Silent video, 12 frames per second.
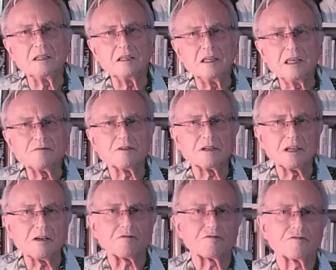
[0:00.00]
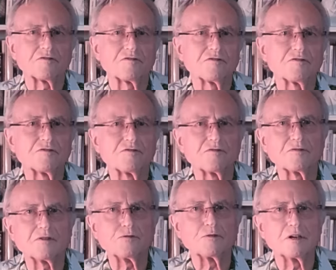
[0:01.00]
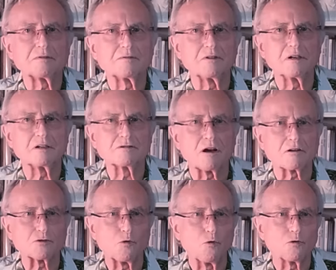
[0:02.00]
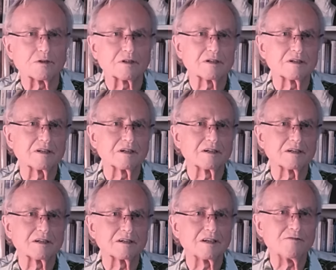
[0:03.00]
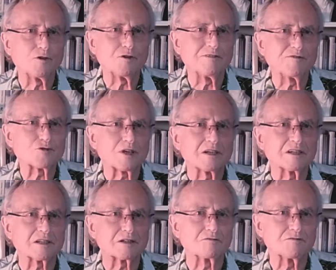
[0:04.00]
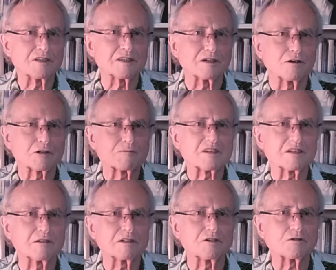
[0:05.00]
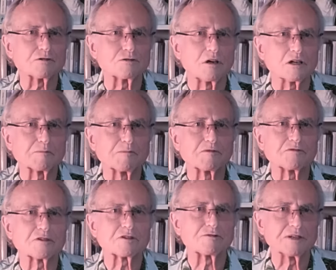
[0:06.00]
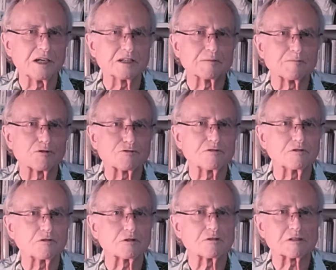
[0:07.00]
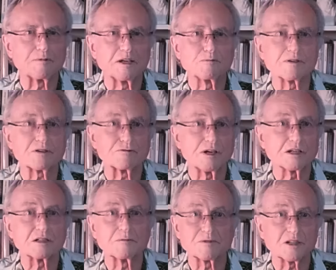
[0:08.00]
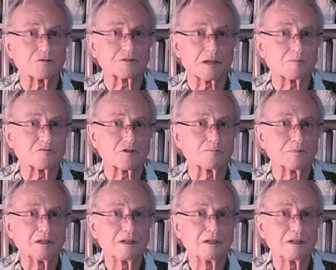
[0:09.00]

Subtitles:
even if you grant all that, if you say it is a convincing argument, it's still not a good argument for a creator, because you still want to explain where the creator himself came from.